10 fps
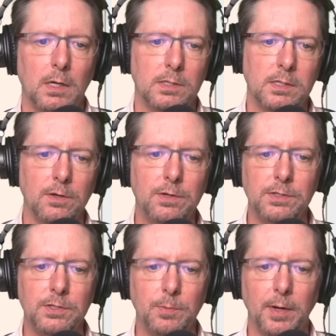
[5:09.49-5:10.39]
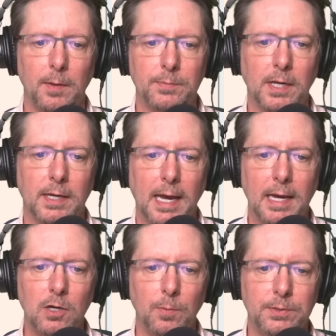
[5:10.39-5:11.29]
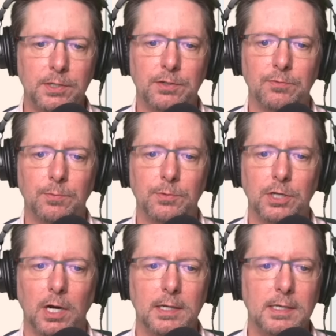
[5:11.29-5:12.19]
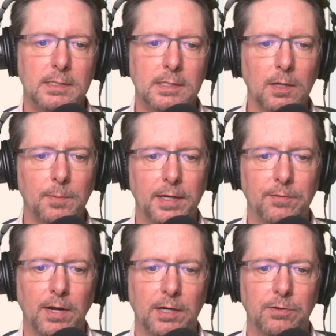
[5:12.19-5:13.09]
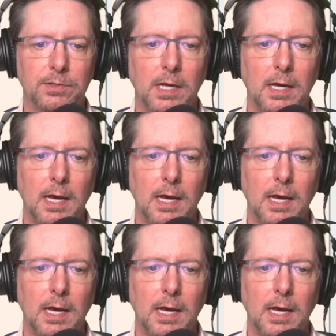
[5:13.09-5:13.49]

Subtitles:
Slow consumer uptake and competition from Chinese cell manufacturers